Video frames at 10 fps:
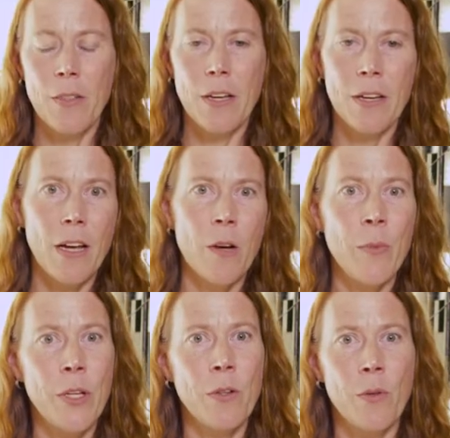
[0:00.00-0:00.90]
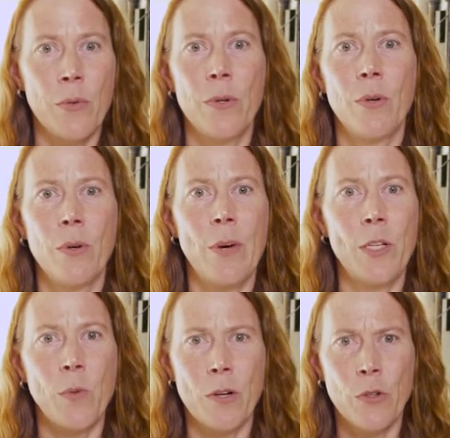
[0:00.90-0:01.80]
They can come in through
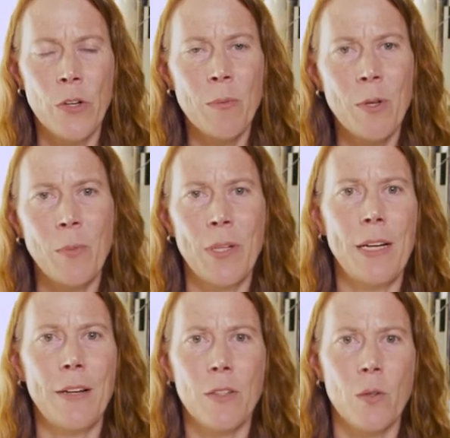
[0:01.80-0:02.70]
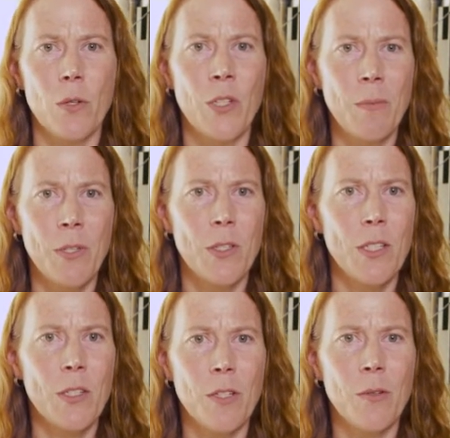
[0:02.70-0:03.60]
wastewater treatment plants or septic
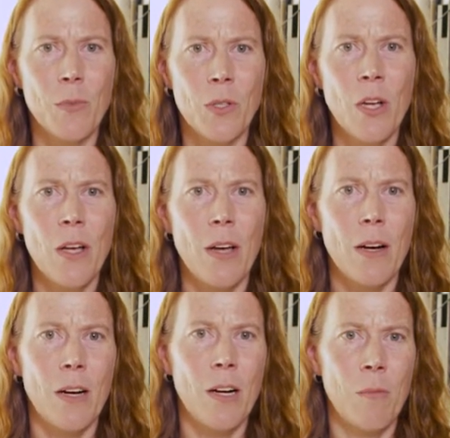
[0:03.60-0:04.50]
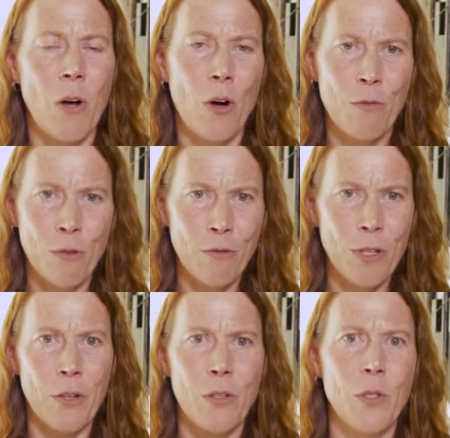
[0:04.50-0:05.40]
systems, um,
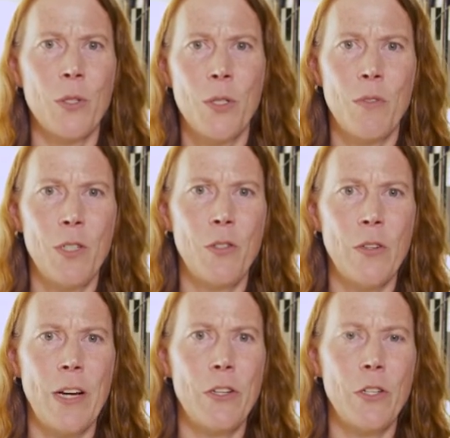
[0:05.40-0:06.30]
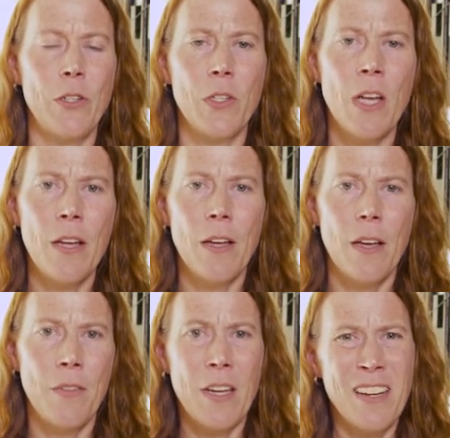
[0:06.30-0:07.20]
overflow sorts of situations,
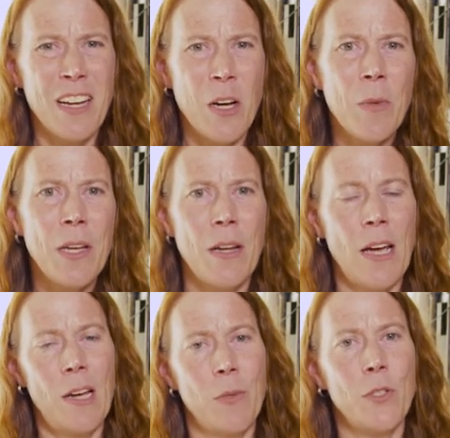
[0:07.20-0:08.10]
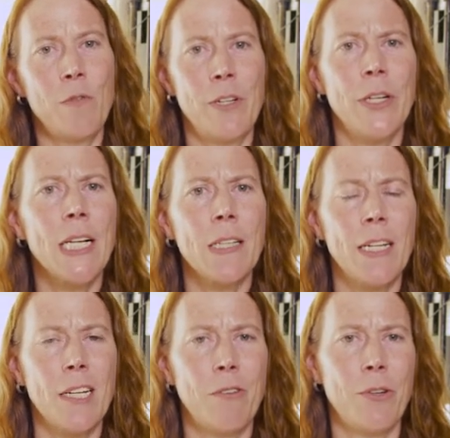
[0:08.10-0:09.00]
and they can come in
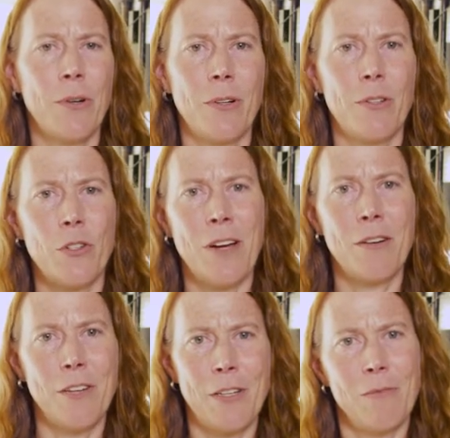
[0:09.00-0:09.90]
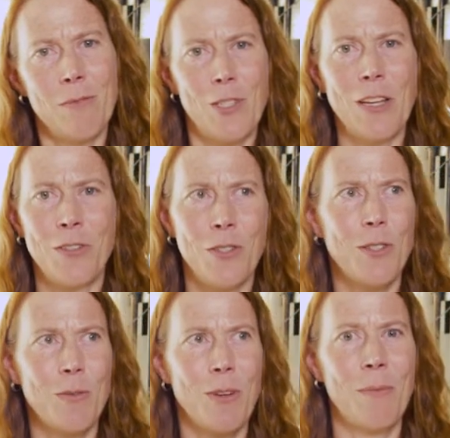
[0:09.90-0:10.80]
atmospherically if your dryer vent
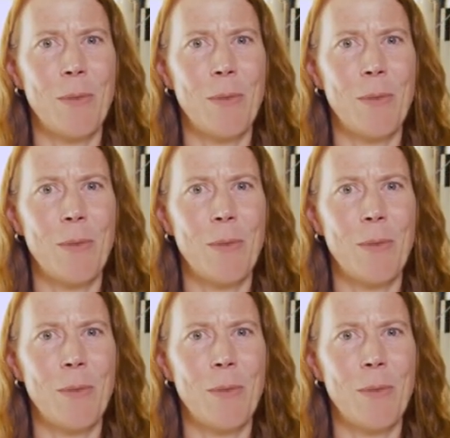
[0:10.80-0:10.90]
sends a